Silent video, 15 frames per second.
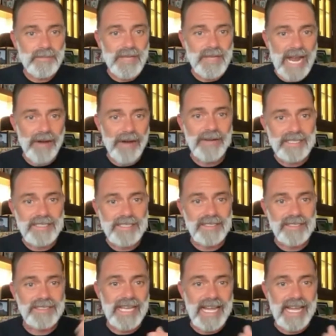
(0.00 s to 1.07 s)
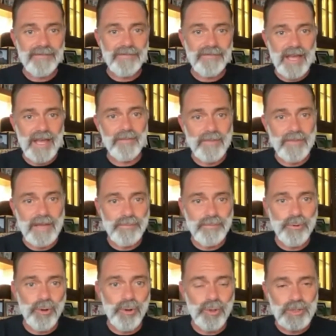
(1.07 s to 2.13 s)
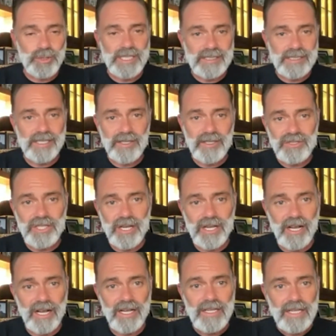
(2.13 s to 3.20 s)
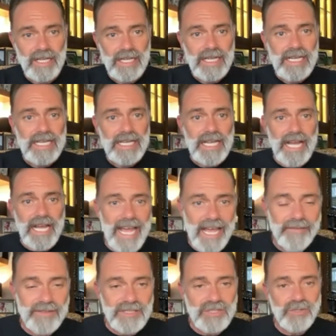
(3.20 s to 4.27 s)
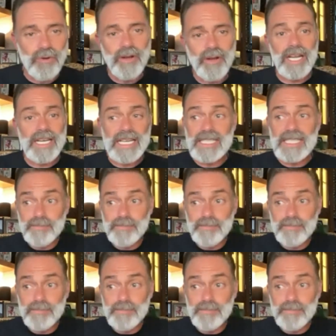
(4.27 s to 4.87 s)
characters, to have them embroiled in such a heavy storyline is